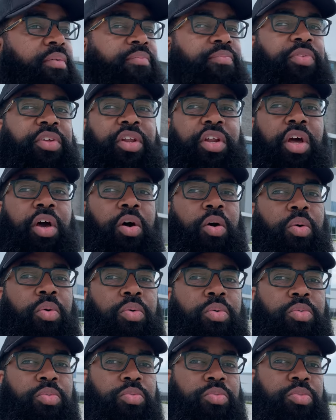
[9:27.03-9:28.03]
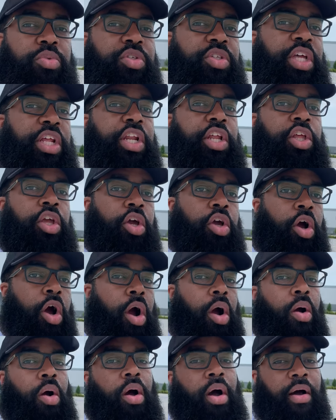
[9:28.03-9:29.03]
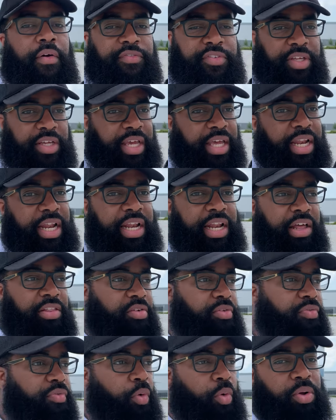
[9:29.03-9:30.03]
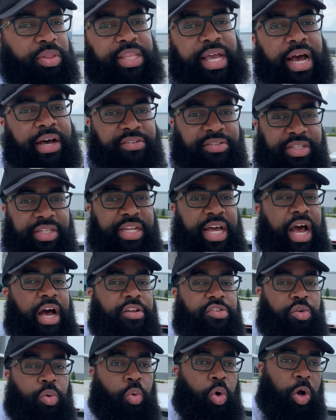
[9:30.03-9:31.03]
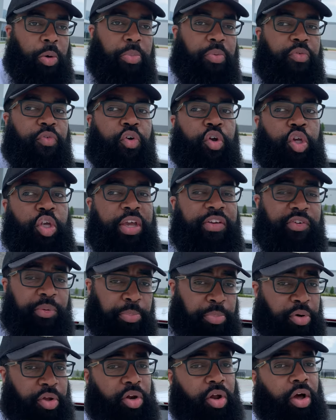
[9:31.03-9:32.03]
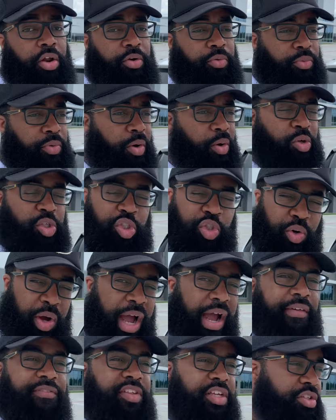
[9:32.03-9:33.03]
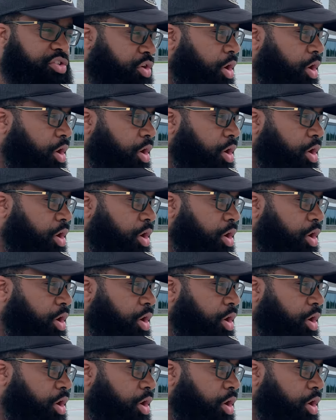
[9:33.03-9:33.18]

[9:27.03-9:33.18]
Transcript: you know, sending your car off to get another $4,000 of work before you even put it on the road. Drive these